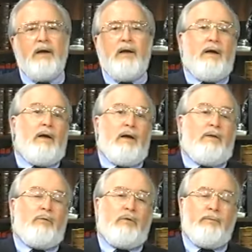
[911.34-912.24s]

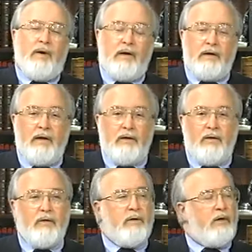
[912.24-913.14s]
as we speculated
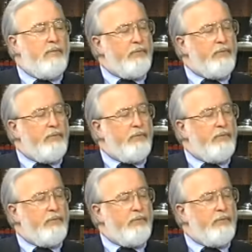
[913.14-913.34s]
earlier,